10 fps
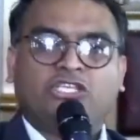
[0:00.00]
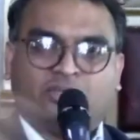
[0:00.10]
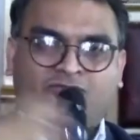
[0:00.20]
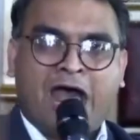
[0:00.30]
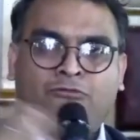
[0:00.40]
is
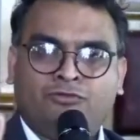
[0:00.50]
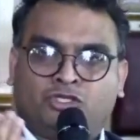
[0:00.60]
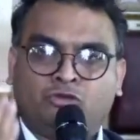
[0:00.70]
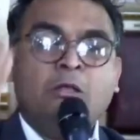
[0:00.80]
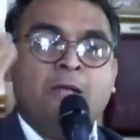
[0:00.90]
around
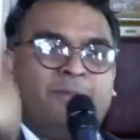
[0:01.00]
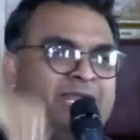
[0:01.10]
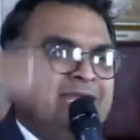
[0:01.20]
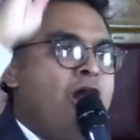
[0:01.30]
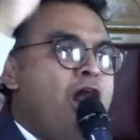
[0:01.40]
you.
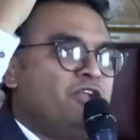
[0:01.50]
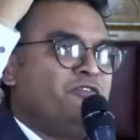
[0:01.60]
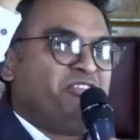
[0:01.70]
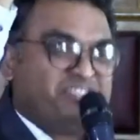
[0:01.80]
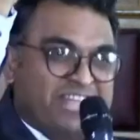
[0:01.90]
But in order
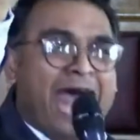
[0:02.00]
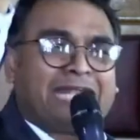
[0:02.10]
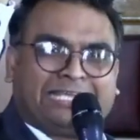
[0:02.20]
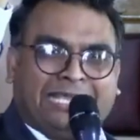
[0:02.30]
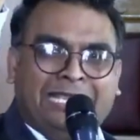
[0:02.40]
for
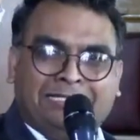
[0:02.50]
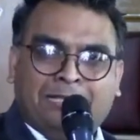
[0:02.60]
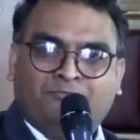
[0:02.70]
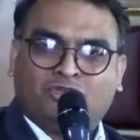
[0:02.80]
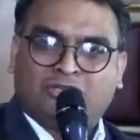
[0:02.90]
that
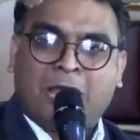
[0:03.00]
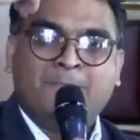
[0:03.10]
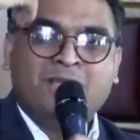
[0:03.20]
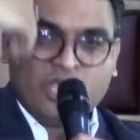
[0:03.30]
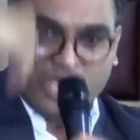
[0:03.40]
kingdom to
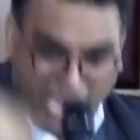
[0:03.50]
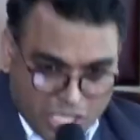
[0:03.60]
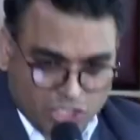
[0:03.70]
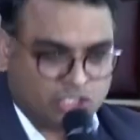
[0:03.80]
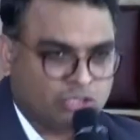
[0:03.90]
come
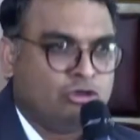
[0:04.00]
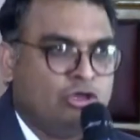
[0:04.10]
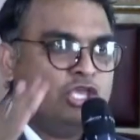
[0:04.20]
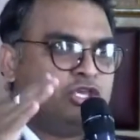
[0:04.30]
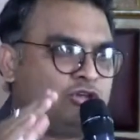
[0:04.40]
in you,
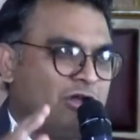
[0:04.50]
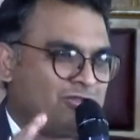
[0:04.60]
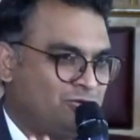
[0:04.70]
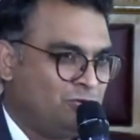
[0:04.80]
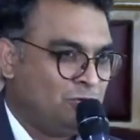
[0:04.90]
you
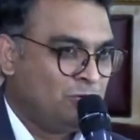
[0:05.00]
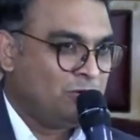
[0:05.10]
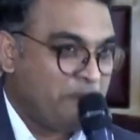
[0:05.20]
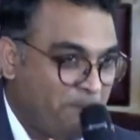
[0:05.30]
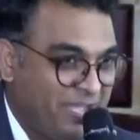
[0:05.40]
got to
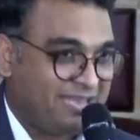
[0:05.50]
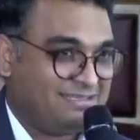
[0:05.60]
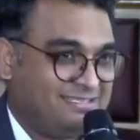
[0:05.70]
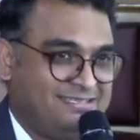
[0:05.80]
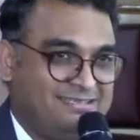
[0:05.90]

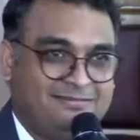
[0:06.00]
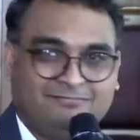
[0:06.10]
repent.